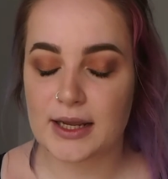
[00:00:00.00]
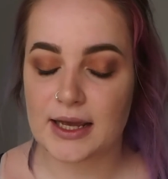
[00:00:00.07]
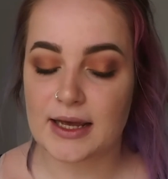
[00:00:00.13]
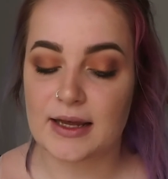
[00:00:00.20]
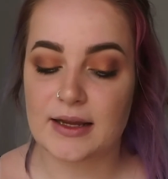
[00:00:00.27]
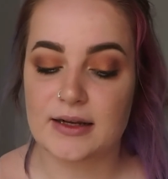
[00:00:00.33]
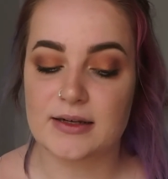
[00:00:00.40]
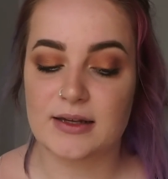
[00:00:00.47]

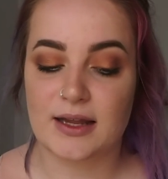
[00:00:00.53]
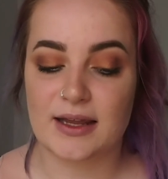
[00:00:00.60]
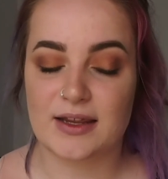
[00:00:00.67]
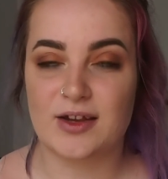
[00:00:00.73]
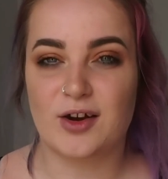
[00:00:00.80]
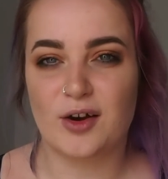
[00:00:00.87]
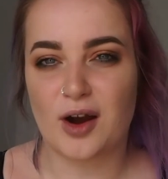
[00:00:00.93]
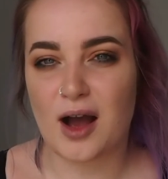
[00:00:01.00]
and like,
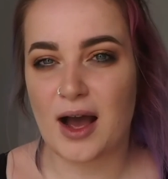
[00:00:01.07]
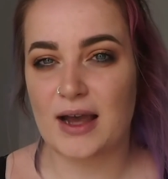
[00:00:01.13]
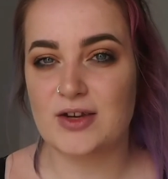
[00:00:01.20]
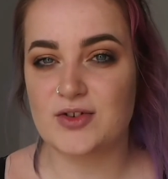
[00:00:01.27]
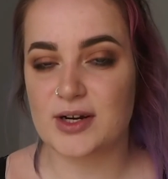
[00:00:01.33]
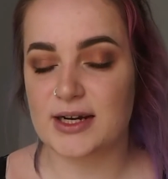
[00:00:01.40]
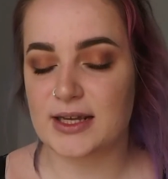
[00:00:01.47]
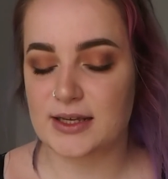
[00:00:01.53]
you know,
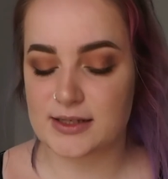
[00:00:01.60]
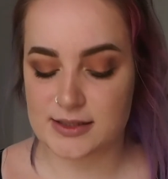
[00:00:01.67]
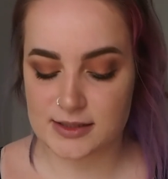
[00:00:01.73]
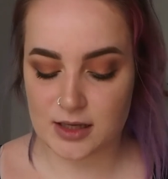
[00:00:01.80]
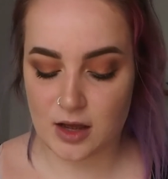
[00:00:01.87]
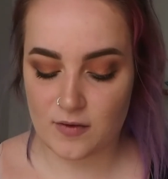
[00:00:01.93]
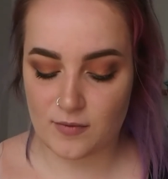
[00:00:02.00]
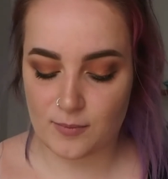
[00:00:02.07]
hydrating and
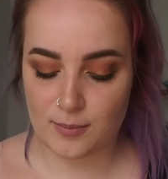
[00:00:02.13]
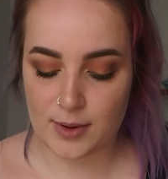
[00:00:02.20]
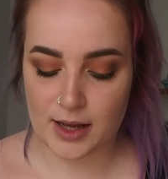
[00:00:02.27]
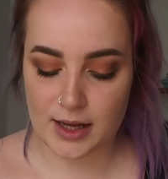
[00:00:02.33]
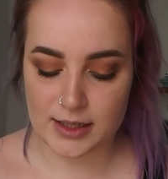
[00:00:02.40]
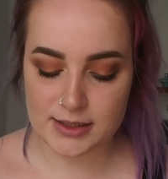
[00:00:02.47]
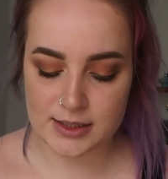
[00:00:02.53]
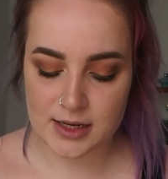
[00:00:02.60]
stuff,
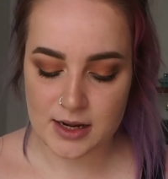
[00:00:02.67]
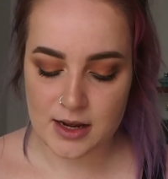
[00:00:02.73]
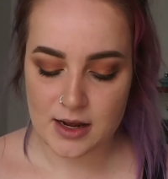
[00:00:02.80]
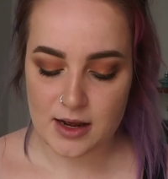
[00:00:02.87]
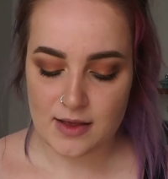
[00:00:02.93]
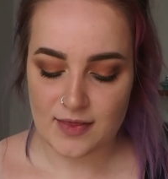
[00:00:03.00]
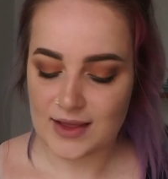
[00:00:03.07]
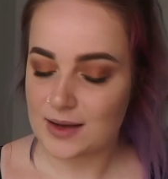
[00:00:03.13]
but
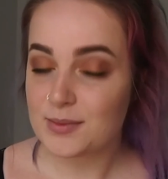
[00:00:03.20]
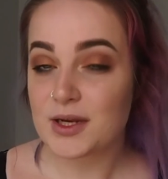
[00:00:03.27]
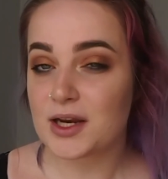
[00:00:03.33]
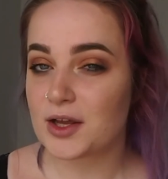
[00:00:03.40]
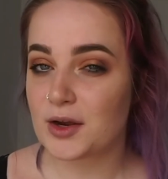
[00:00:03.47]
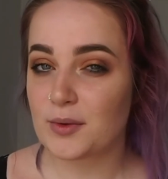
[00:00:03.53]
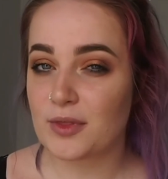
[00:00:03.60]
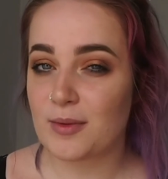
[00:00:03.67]
I think I'm
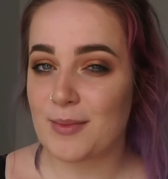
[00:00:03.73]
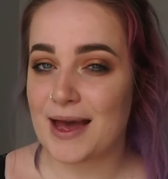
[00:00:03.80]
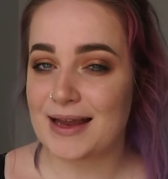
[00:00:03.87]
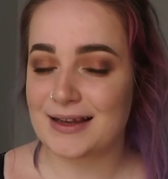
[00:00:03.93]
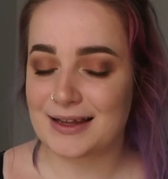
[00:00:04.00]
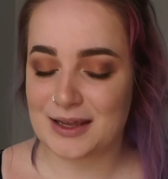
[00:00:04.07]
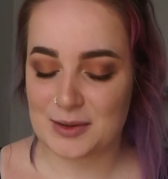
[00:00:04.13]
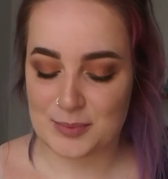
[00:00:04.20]
gonna go with a matte
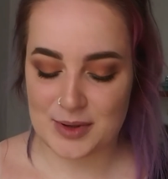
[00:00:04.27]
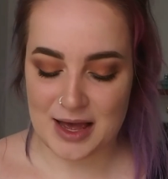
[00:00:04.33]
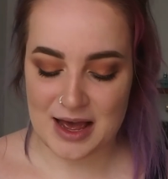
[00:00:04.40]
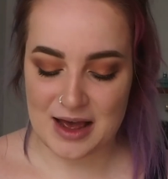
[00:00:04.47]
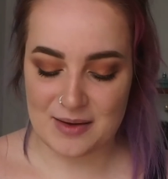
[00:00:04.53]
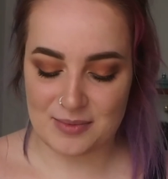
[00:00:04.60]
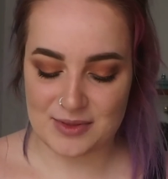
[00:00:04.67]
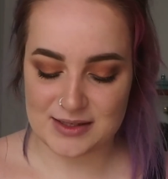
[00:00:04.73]
lip.
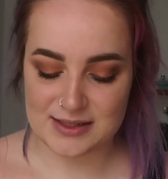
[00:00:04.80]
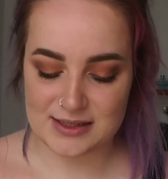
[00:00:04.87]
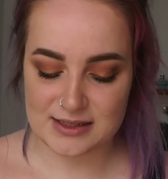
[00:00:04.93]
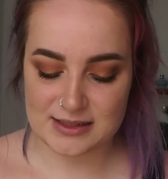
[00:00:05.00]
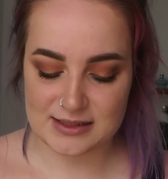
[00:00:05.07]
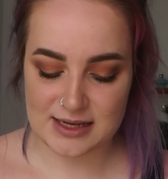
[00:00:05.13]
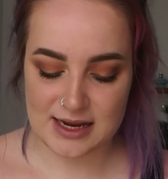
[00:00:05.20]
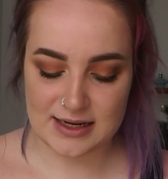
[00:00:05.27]
This
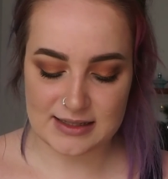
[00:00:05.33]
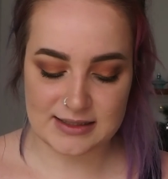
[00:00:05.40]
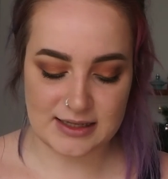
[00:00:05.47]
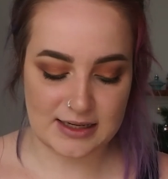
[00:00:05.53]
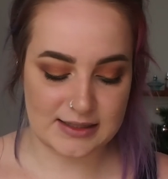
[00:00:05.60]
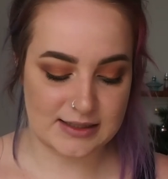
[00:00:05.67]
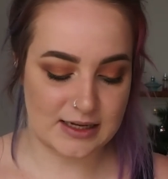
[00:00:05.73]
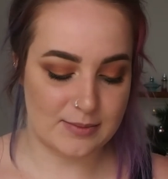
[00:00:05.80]
is
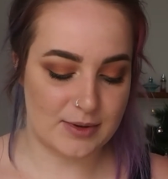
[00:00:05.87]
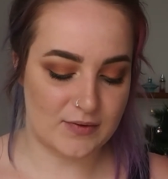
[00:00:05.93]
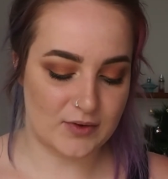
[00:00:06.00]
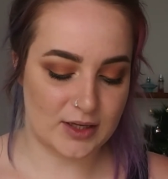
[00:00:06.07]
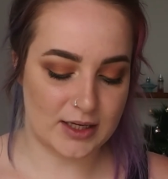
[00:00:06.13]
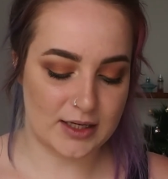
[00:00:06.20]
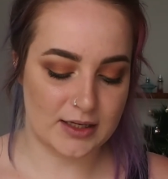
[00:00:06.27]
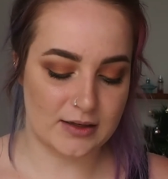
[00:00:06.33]
Anastasia
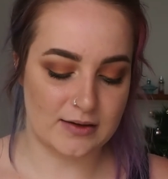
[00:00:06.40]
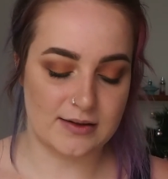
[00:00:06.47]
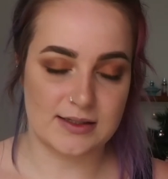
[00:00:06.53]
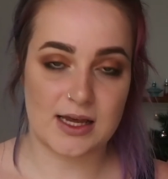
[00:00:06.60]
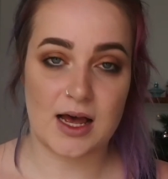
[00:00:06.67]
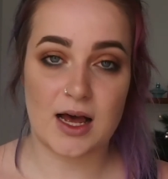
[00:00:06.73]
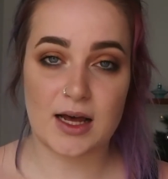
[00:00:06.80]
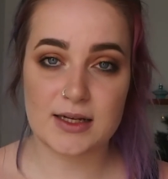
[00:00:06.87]
Beverly Hills
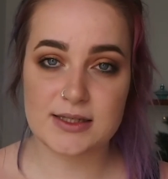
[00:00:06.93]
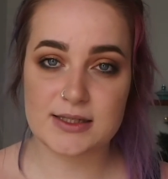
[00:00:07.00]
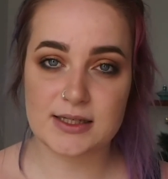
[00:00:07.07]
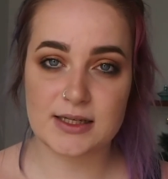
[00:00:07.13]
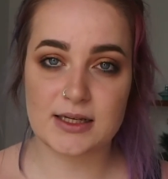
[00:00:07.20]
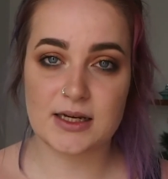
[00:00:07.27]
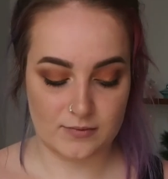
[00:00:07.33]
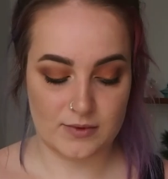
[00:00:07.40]

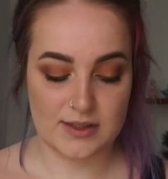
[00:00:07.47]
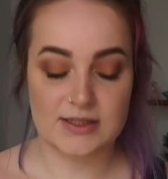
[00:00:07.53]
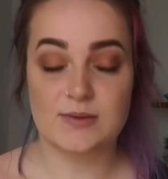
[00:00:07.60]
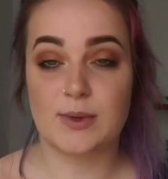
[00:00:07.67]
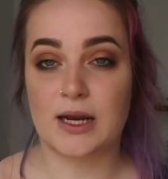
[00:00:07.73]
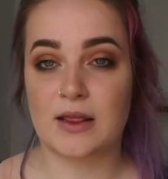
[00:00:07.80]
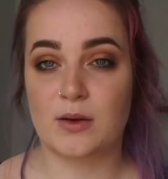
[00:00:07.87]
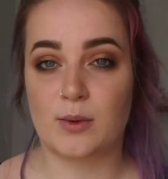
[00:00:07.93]
Hudson. This is
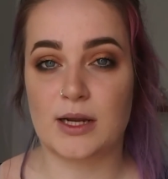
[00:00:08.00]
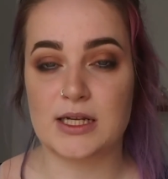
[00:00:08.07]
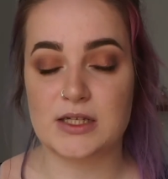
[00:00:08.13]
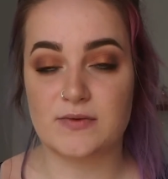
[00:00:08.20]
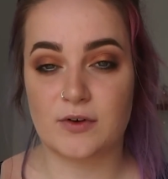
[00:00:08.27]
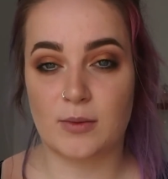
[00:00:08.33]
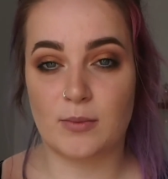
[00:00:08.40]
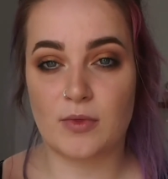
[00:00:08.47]
one of the ones
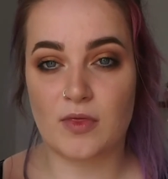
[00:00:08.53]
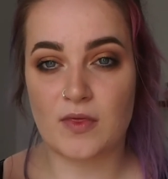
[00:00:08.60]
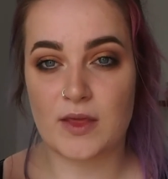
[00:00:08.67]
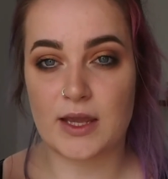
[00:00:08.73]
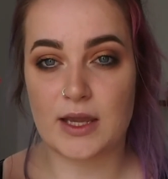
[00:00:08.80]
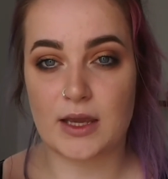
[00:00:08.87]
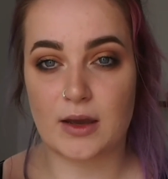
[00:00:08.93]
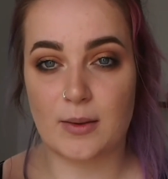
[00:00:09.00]
from
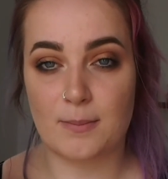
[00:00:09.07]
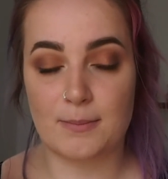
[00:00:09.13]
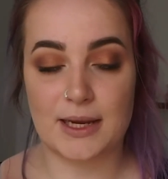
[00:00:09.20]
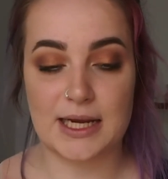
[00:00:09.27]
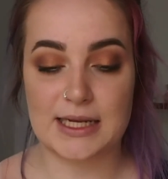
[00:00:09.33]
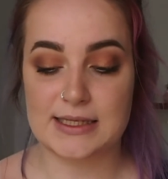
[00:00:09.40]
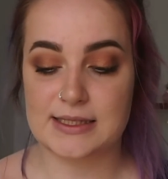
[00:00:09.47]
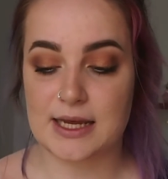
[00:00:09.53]
the
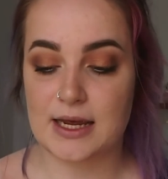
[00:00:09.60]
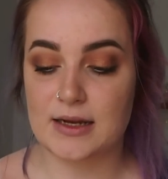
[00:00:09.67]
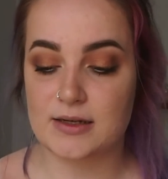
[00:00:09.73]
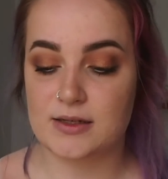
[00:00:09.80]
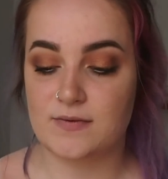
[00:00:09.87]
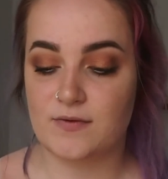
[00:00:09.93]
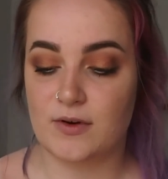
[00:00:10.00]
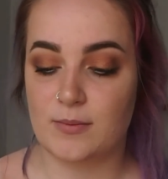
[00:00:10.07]
mini set
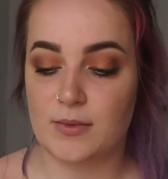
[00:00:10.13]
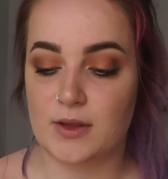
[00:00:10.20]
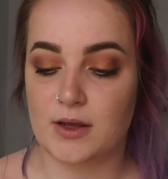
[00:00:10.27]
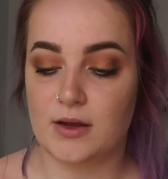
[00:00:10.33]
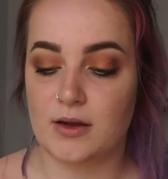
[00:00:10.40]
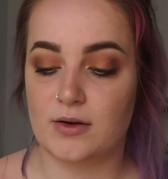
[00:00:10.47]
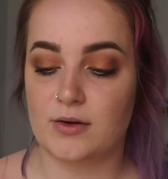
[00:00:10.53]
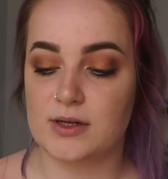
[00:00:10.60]
from
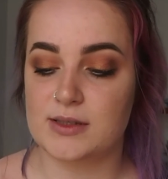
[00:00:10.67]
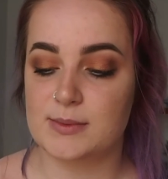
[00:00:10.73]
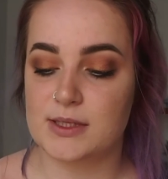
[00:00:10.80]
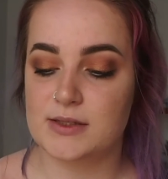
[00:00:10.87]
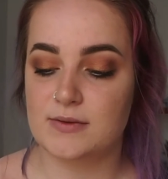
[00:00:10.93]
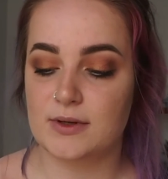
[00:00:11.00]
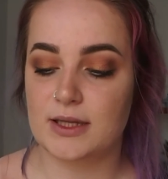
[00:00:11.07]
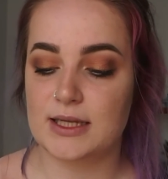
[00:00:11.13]
the
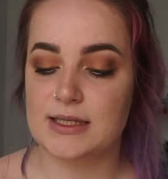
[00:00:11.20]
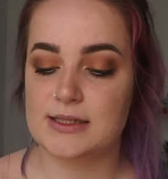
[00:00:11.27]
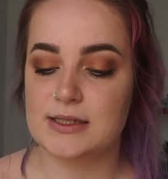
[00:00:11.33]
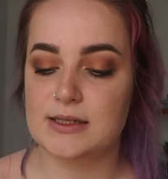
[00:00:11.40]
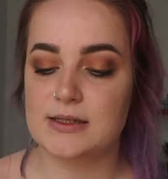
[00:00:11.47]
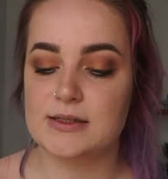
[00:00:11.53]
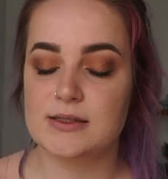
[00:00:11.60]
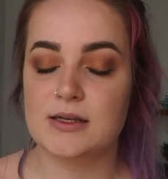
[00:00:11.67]
Christmas
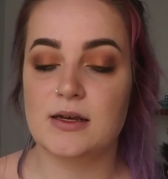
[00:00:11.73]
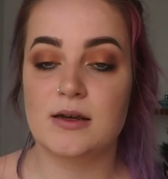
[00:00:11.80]
releases.